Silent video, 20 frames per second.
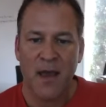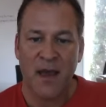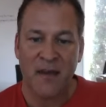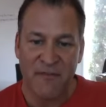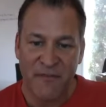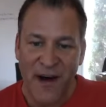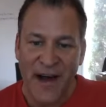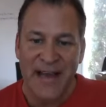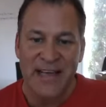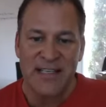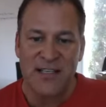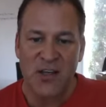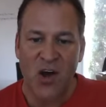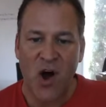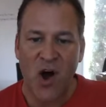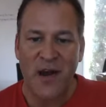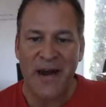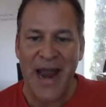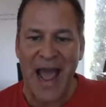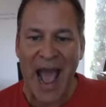advice
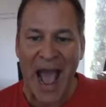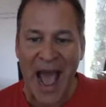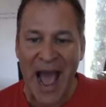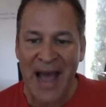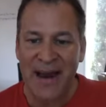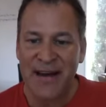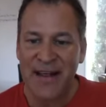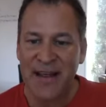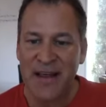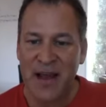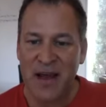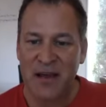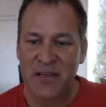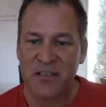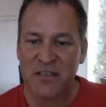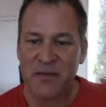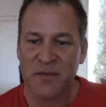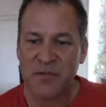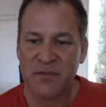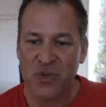on adding
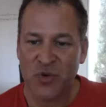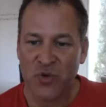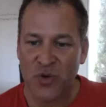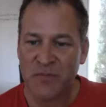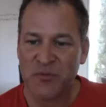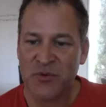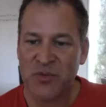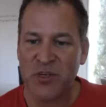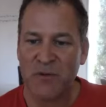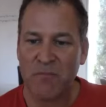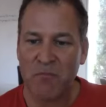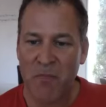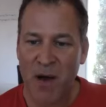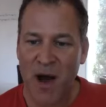a subscription